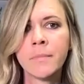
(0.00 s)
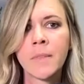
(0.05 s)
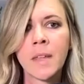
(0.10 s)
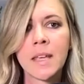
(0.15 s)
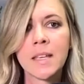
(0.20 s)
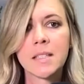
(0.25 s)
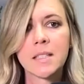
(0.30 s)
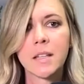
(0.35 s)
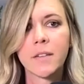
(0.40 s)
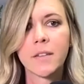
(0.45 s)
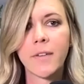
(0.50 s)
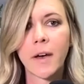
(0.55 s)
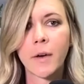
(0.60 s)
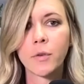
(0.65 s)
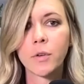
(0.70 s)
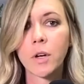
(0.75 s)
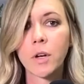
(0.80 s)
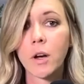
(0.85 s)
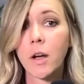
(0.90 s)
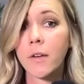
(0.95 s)
He's the
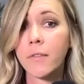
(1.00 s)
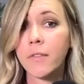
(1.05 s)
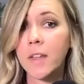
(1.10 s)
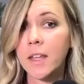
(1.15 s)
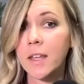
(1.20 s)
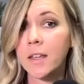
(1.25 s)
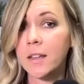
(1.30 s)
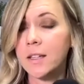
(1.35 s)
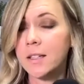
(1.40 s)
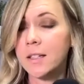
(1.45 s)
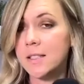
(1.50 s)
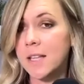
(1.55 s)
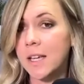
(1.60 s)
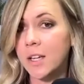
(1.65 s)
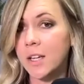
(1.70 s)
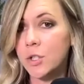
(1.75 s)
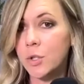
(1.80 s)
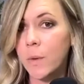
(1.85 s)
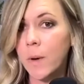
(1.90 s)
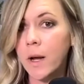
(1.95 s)
founder of the Healing
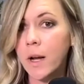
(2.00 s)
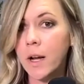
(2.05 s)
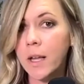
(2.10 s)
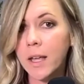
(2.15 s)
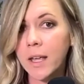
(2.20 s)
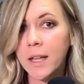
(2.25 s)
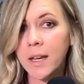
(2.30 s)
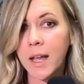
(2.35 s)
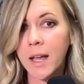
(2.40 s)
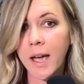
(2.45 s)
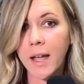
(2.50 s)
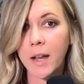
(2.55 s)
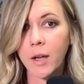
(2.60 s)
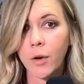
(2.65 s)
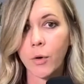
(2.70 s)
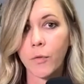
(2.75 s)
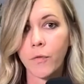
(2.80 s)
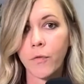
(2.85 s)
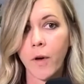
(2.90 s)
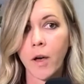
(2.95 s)
Sanctuary in
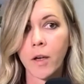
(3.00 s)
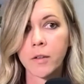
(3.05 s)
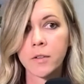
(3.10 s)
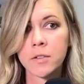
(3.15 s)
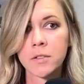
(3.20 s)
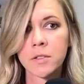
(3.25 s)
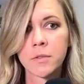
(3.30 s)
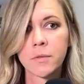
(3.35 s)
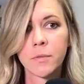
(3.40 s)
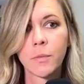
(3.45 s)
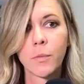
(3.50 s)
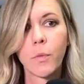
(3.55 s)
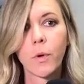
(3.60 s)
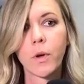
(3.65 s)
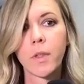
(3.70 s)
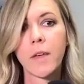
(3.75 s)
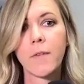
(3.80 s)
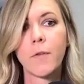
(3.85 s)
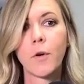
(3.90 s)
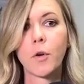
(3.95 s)
Idaho Falls,
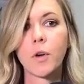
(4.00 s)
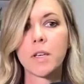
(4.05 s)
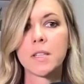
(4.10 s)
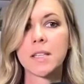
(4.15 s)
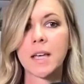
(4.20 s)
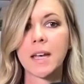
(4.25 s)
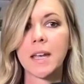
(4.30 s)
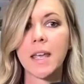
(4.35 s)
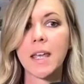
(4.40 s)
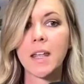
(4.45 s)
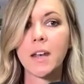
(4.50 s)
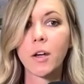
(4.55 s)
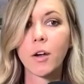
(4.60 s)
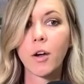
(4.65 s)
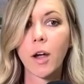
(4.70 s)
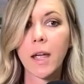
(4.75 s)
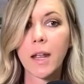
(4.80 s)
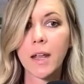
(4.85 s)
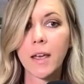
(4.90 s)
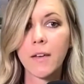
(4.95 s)
where they focus on
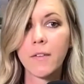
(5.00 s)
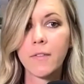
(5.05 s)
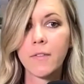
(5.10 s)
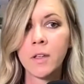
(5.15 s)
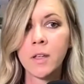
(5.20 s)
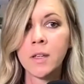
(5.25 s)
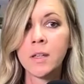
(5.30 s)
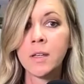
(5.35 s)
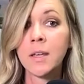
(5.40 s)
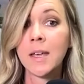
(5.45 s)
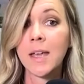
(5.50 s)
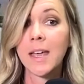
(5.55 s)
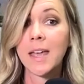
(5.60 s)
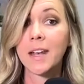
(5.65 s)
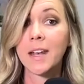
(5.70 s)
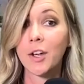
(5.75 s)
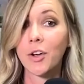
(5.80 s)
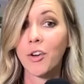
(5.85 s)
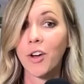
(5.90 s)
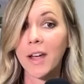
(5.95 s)
integrative,
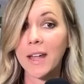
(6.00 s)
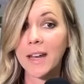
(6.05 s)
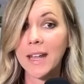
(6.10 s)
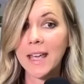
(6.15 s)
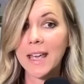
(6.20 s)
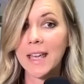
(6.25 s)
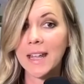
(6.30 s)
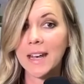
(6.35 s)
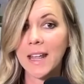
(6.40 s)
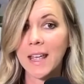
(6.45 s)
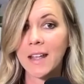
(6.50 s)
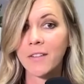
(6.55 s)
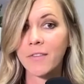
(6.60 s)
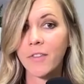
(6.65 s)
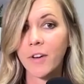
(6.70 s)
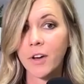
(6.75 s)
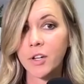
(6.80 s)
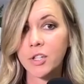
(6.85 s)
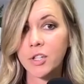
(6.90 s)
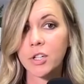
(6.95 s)
integrated, and
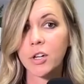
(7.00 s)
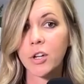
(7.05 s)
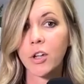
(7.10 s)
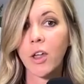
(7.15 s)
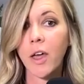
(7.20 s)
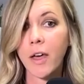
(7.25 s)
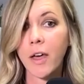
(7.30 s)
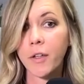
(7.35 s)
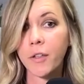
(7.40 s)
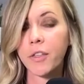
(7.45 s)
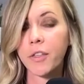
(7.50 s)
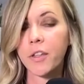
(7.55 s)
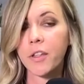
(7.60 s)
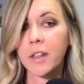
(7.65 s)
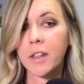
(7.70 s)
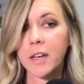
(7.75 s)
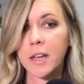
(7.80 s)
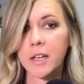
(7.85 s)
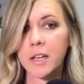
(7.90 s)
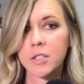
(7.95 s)
functional health
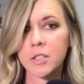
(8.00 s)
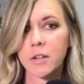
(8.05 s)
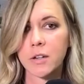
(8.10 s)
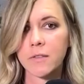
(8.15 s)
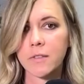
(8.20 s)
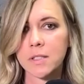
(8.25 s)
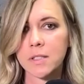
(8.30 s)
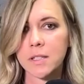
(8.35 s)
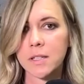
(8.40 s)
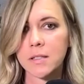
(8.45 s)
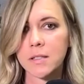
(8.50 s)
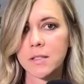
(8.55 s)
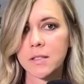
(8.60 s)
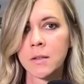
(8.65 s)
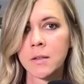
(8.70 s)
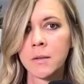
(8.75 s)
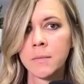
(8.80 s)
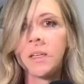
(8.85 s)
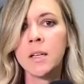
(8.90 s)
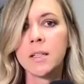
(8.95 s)
clinic services.
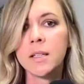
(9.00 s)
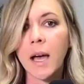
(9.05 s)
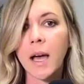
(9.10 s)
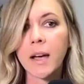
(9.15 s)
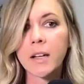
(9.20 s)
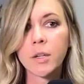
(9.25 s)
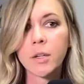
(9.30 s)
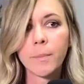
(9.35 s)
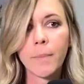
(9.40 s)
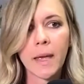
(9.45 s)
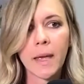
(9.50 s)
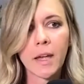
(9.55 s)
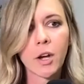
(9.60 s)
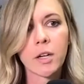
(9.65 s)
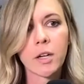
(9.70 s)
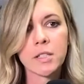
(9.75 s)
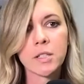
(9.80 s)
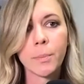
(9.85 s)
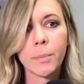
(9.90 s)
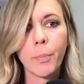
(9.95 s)
Dr. Baker
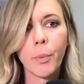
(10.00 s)
is a